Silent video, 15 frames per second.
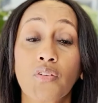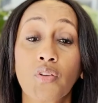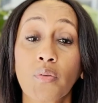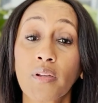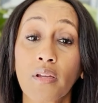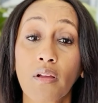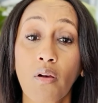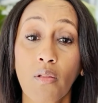
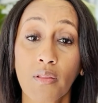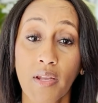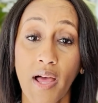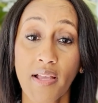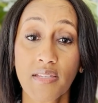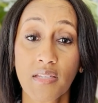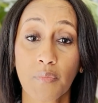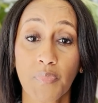During a
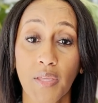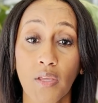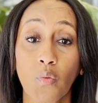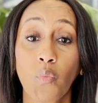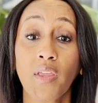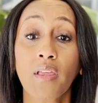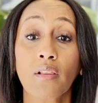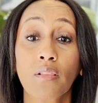colonoscopy,
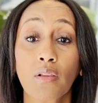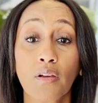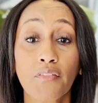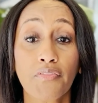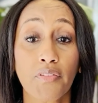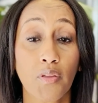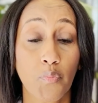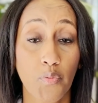we can look
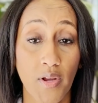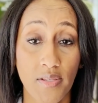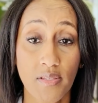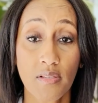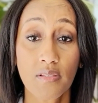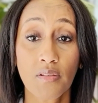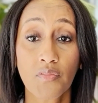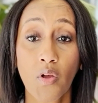for the
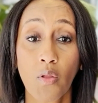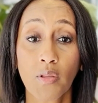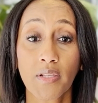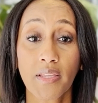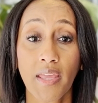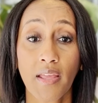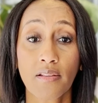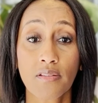presence of colon
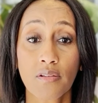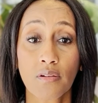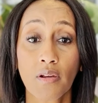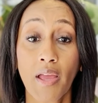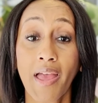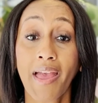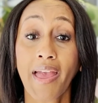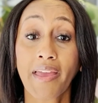cancer
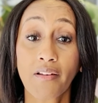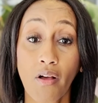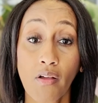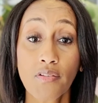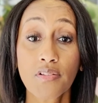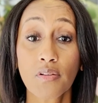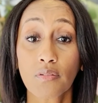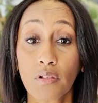and
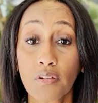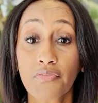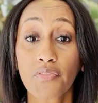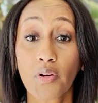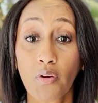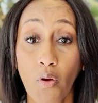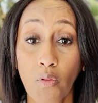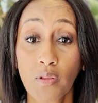also look
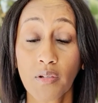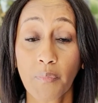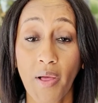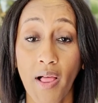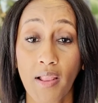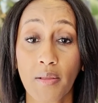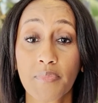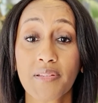for colon
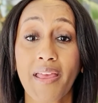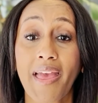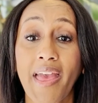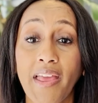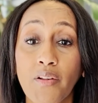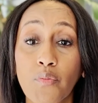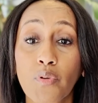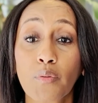polyps
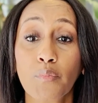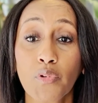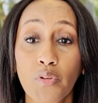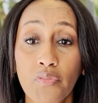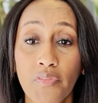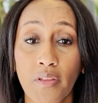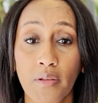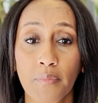and
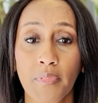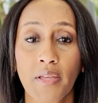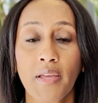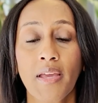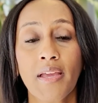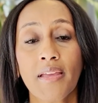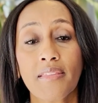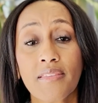remove them.
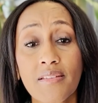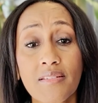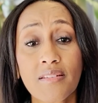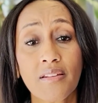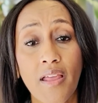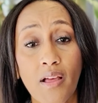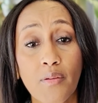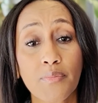This
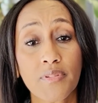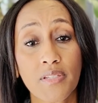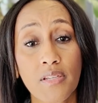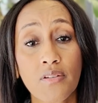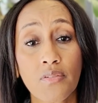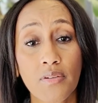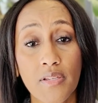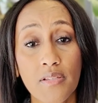can help
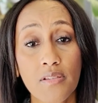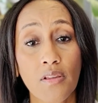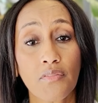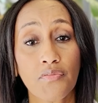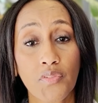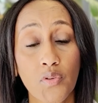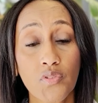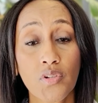decrease
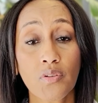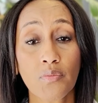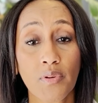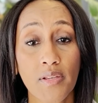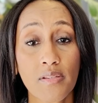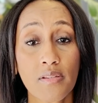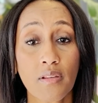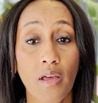future
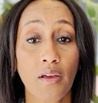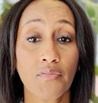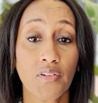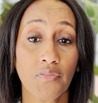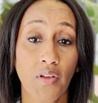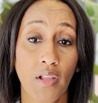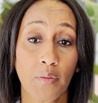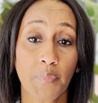risk of
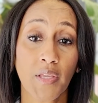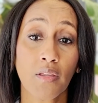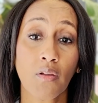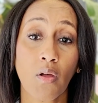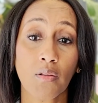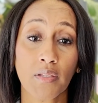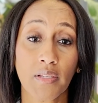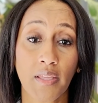developing
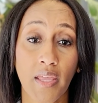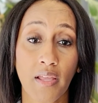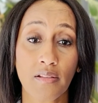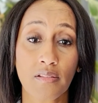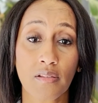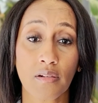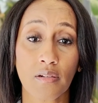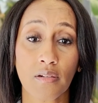colon
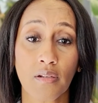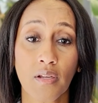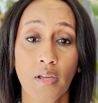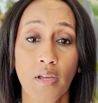cancer.